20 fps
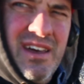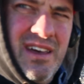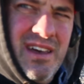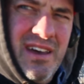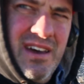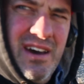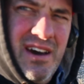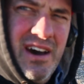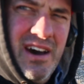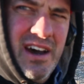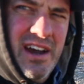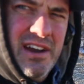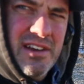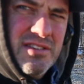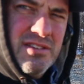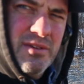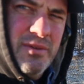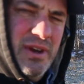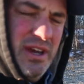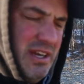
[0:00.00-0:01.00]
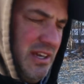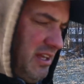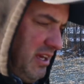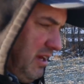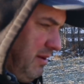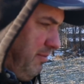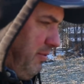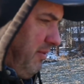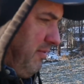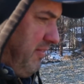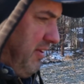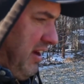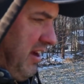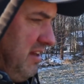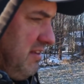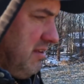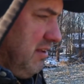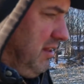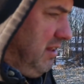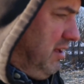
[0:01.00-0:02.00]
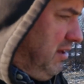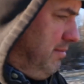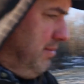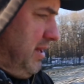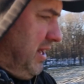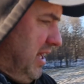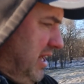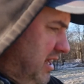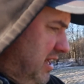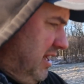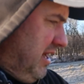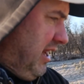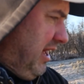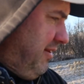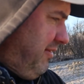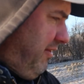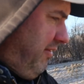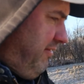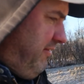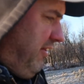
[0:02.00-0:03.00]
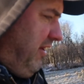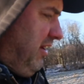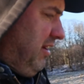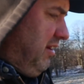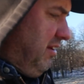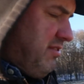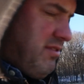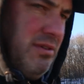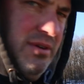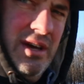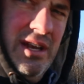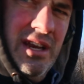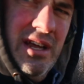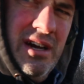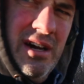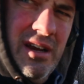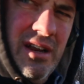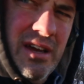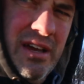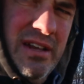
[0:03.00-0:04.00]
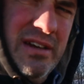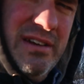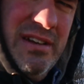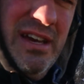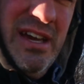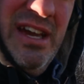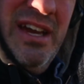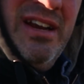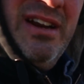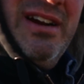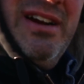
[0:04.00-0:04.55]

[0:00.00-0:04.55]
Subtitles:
Alright, so we had to improvise a little bit. I didn't have a funnel, so we had to cut a container